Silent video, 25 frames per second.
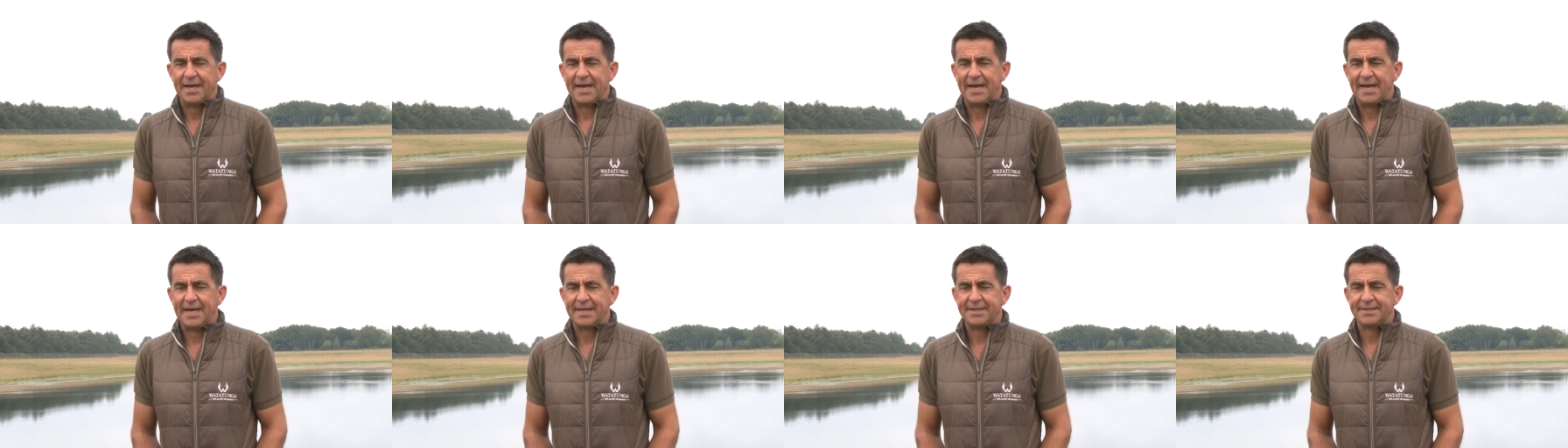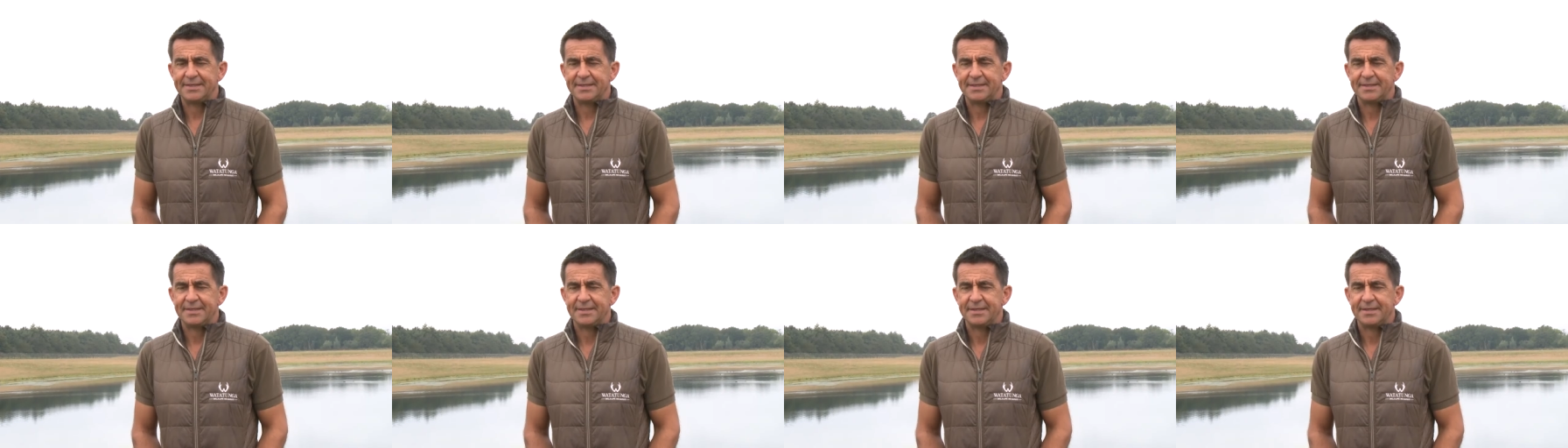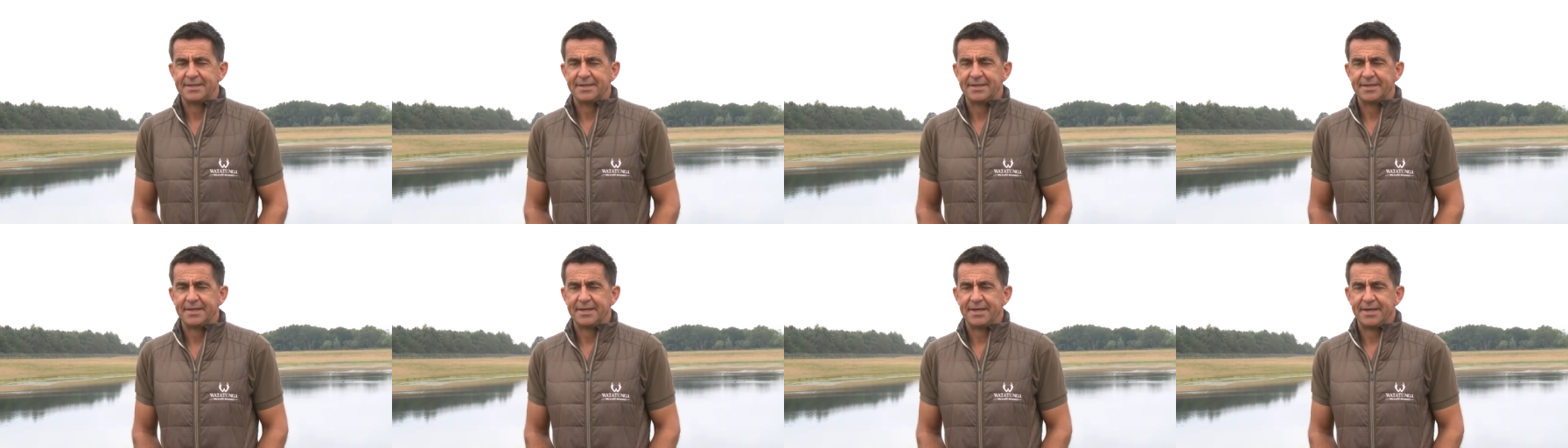and,
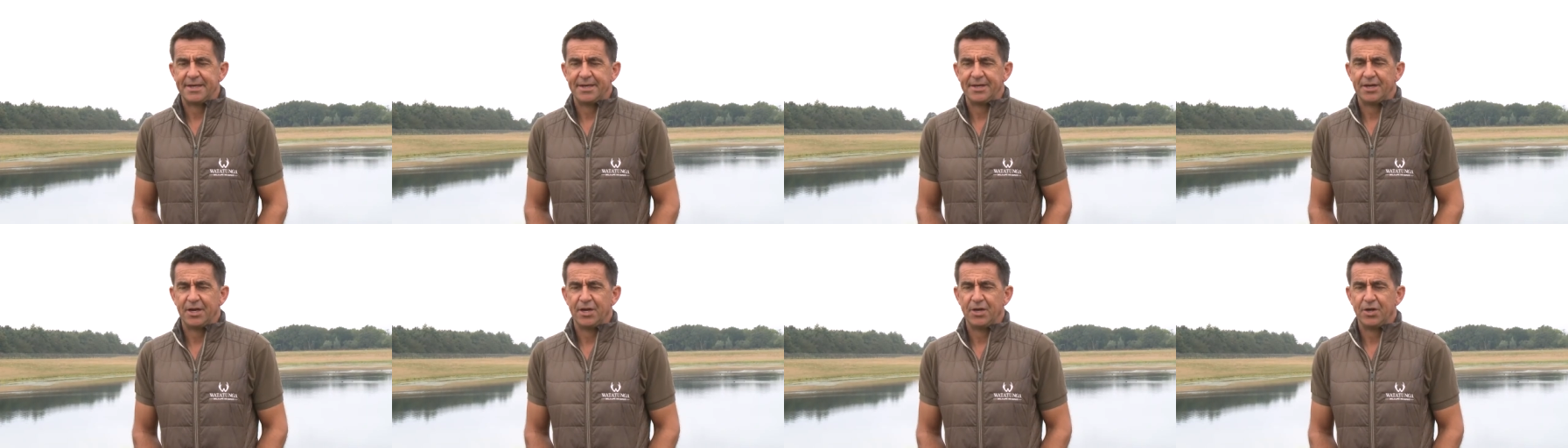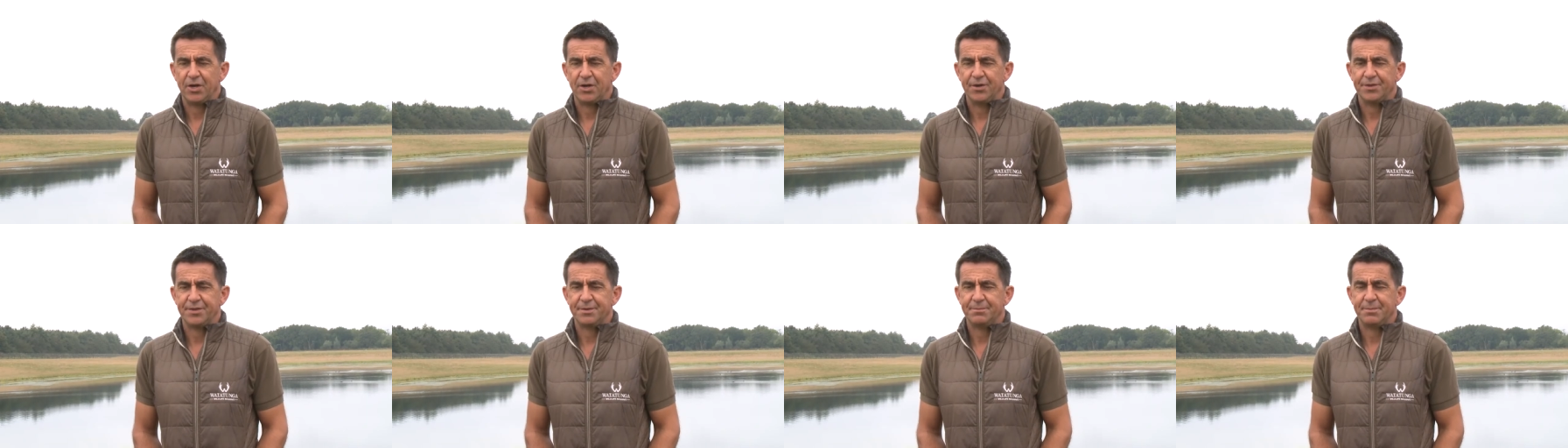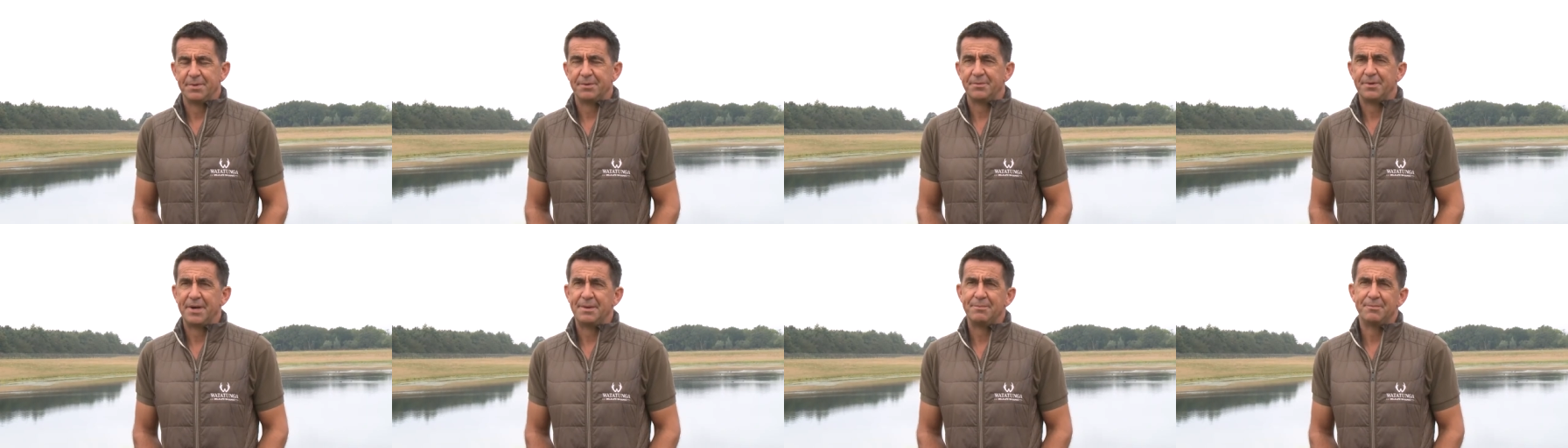you know, a lot of
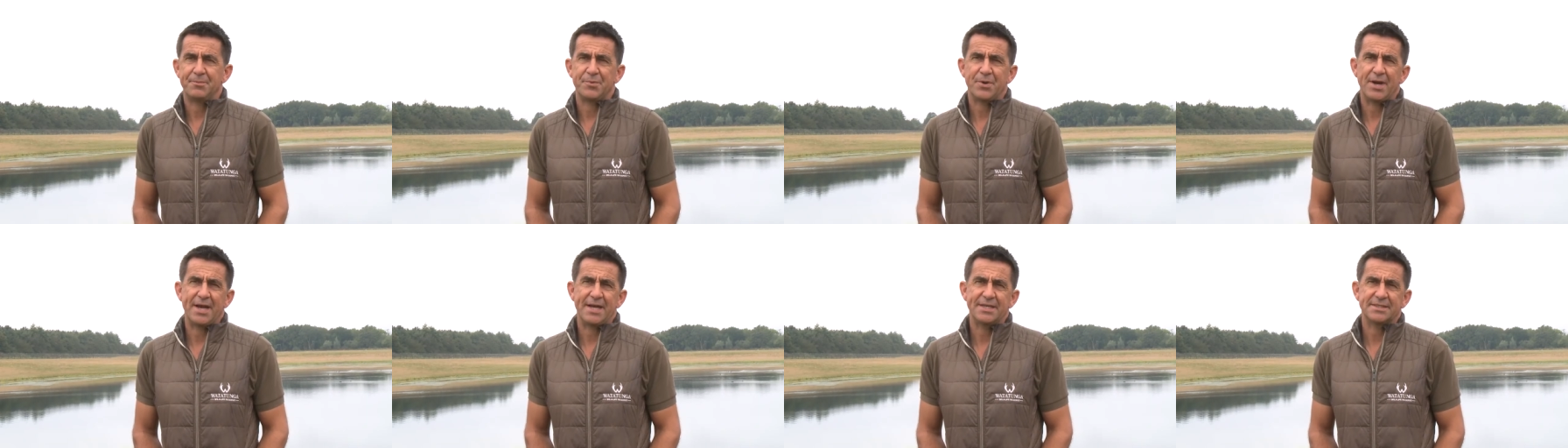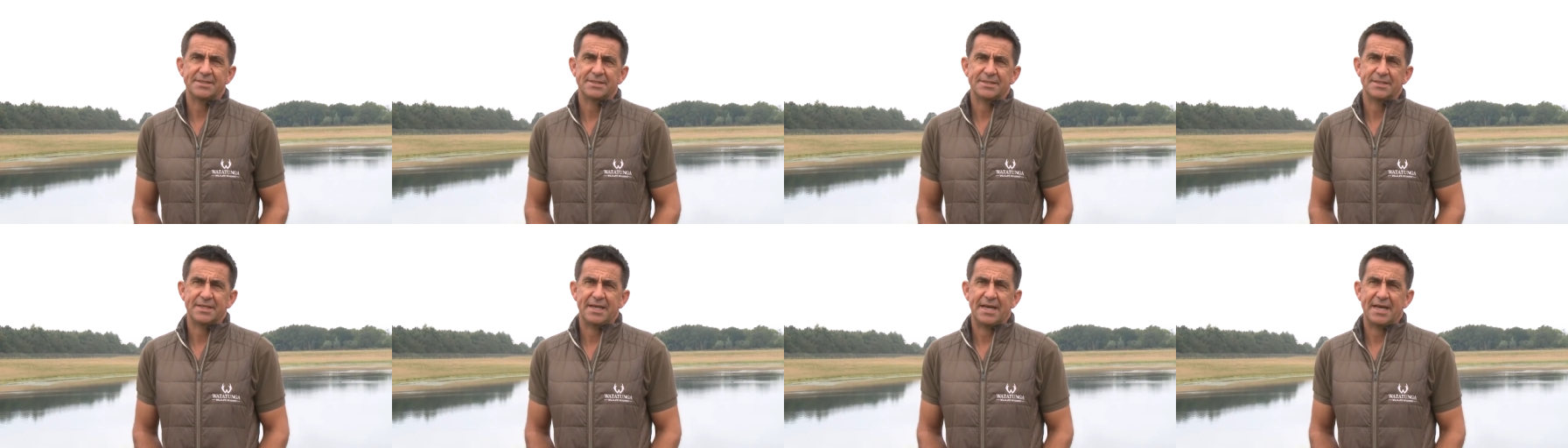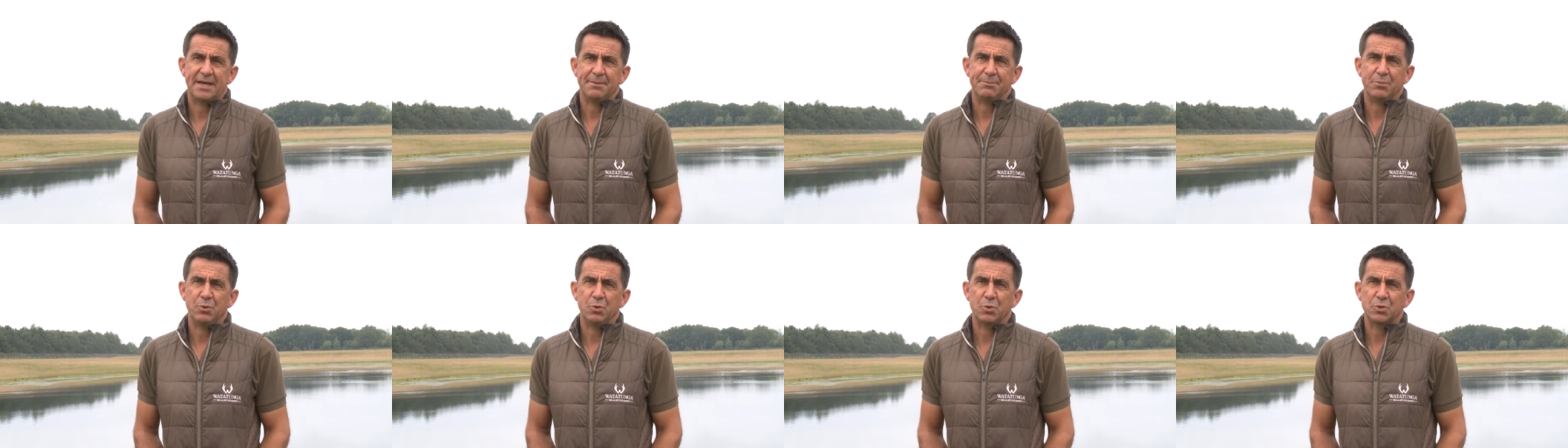them are inbred,
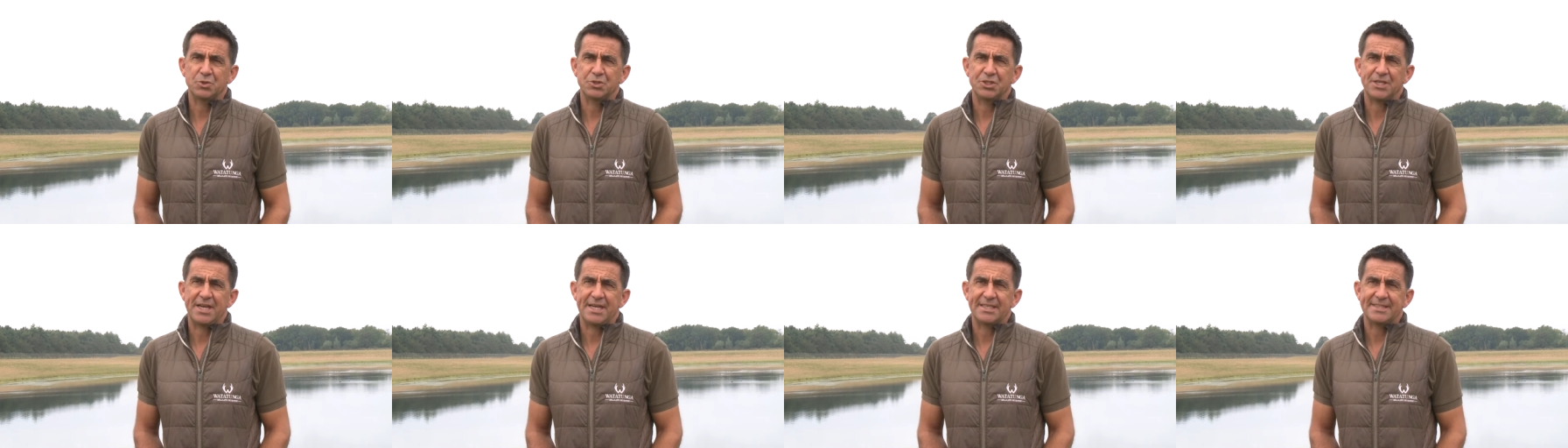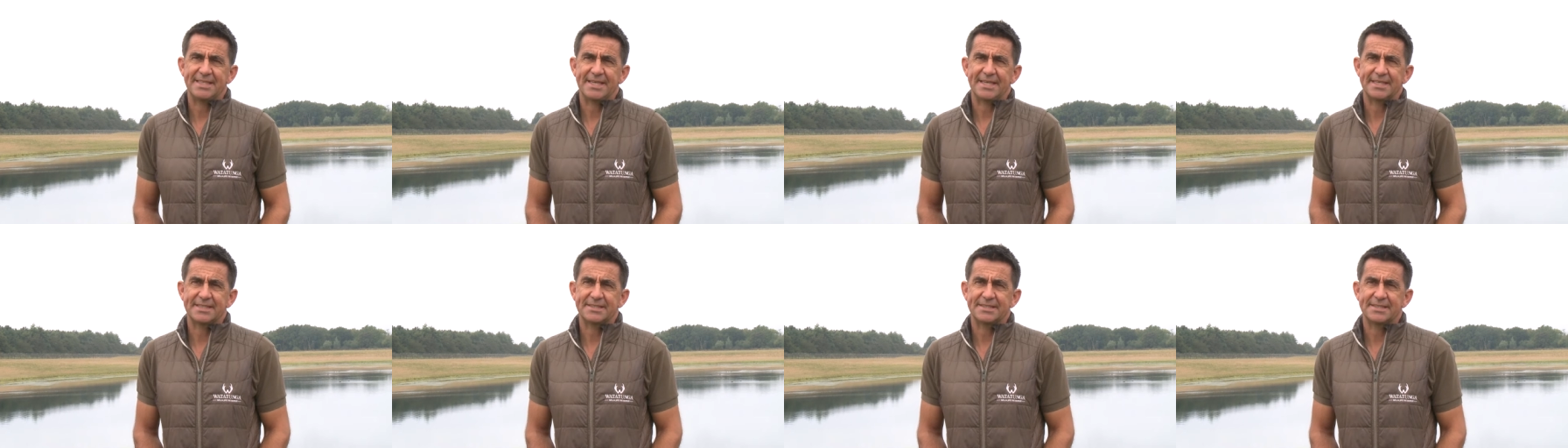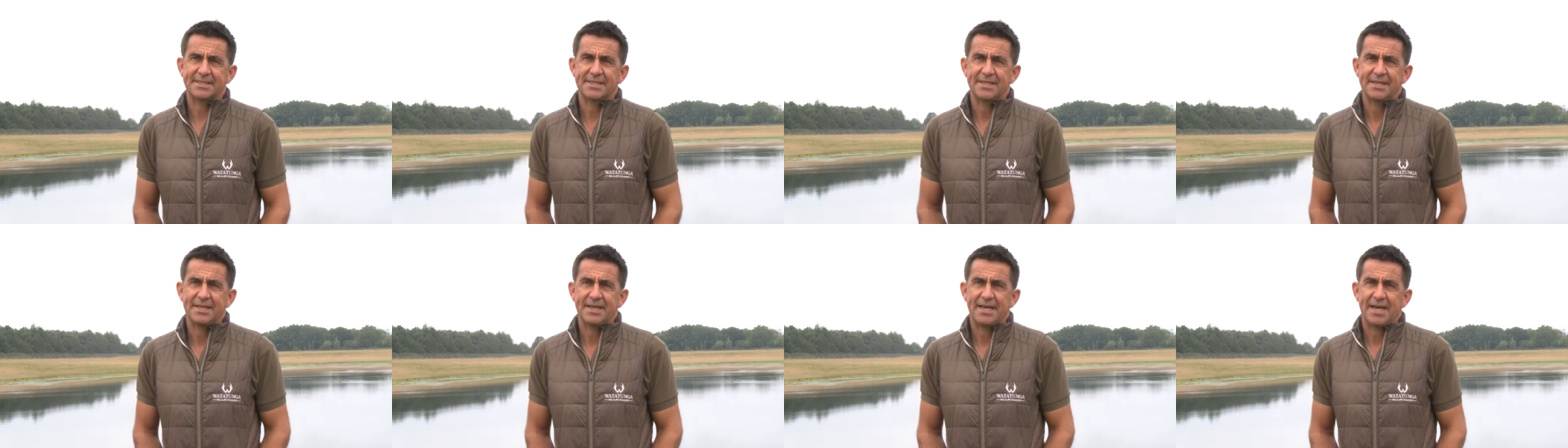uh, poor genetics,